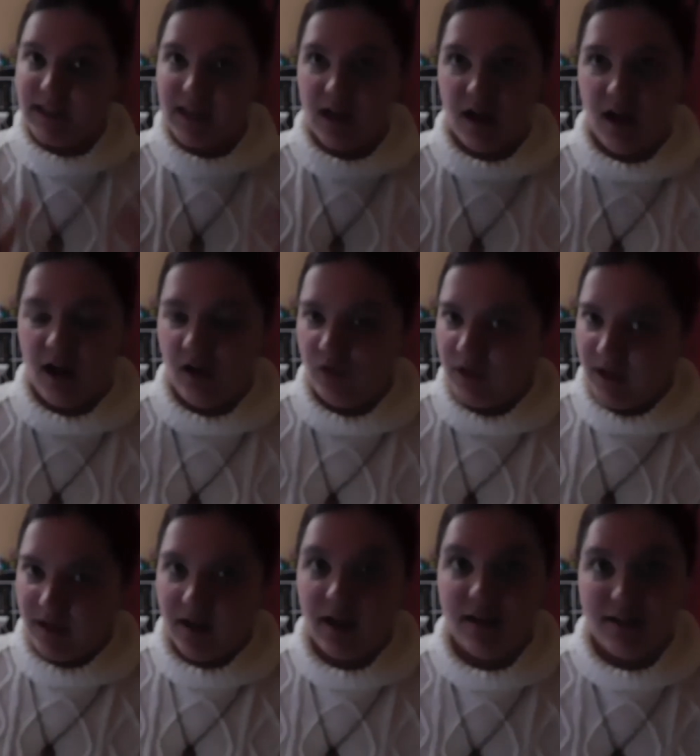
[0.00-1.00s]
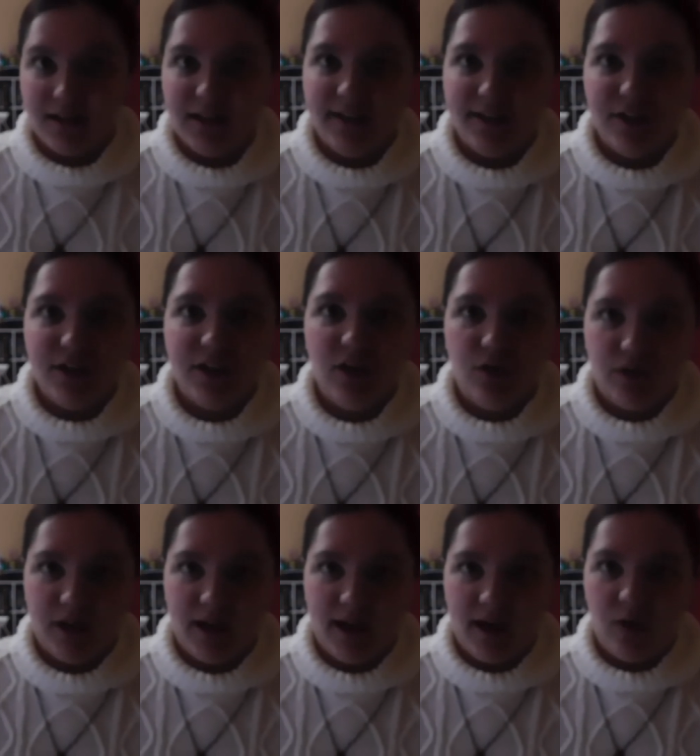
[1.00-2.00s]
I only had, I literally only
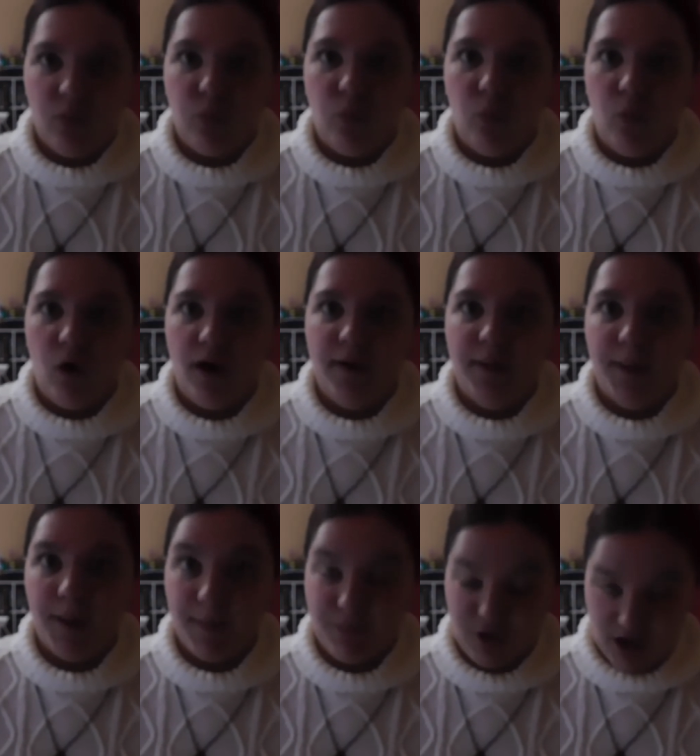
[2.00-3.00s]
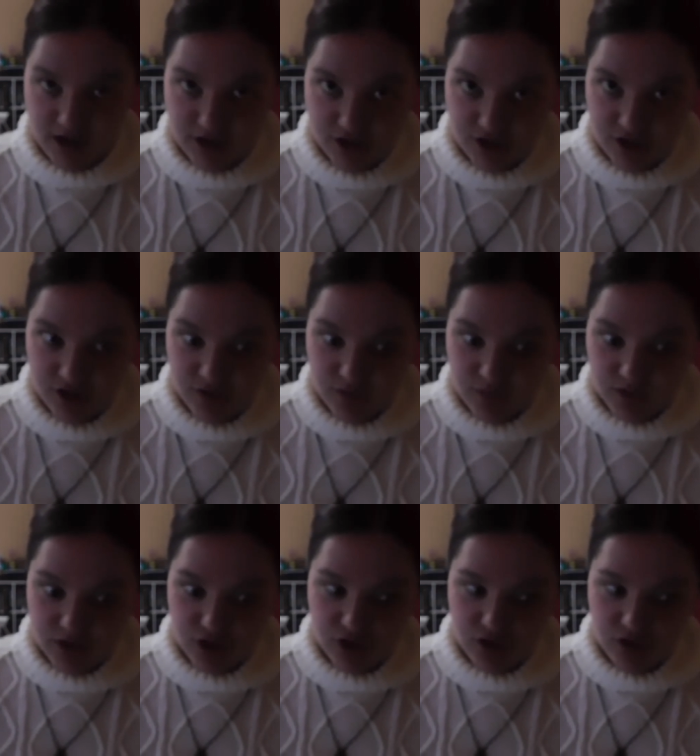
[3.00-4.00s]
had one brush,
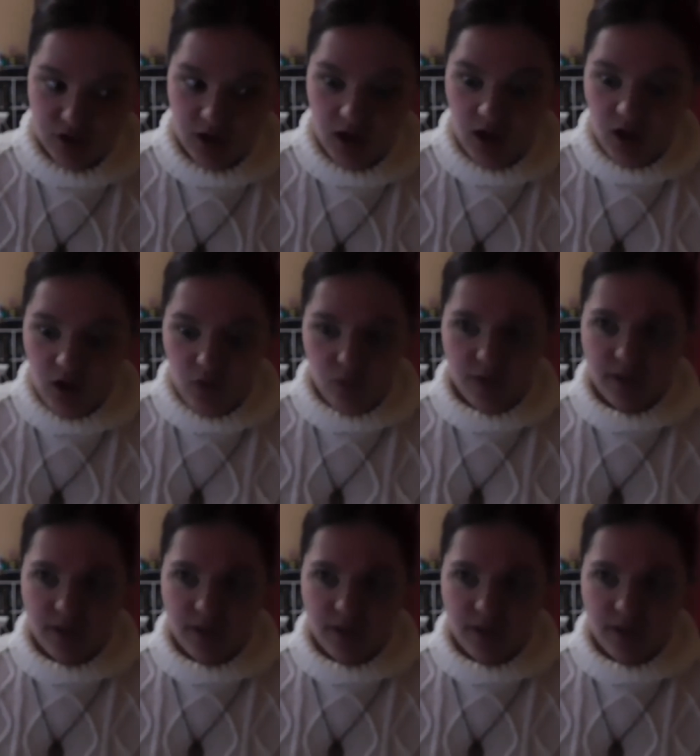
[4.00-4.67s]
which was